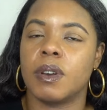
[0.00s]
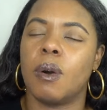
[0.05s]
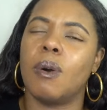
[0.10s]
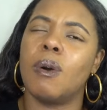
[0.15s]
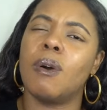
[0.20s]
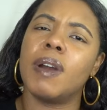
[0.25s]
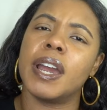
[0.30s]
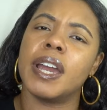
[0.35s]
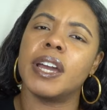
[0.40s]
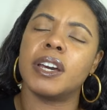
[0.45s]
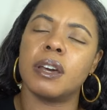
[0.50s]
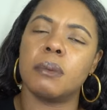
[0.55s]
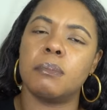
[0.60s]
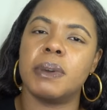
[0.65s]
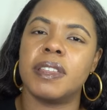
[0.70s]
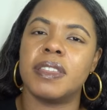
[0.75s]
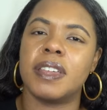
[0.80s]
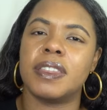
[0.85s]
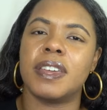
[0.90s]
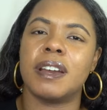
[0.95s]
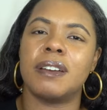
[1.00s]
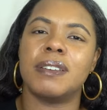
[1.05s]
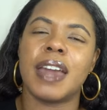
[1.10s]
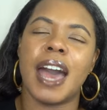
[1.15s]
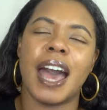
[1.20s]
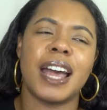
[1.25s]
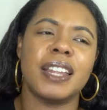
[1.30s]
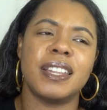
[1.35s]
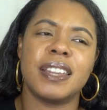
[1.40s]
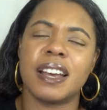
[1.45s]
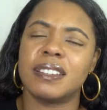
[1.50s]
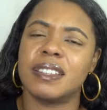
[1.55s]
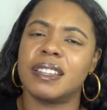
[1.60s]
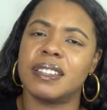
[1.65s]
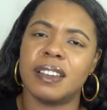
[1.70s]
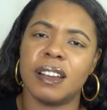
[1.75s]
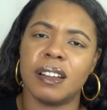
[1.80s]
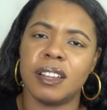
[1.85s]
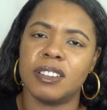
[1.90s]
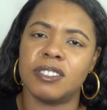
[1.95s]
Or it could be that they're not
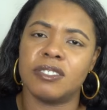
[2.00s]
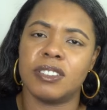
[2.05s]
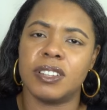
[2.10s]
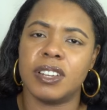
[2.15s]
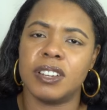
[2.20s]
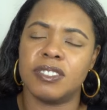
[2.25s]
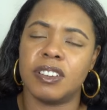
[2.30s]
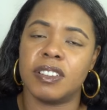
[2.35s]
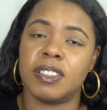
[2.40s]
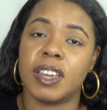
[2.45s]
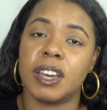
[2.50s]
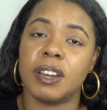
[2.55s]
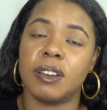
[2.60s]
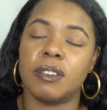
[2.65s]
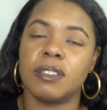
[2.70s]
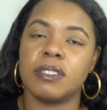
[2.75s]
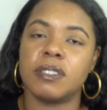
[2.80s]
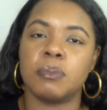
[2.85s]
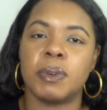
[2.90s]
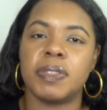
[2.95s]
necessarily strategic thinkers,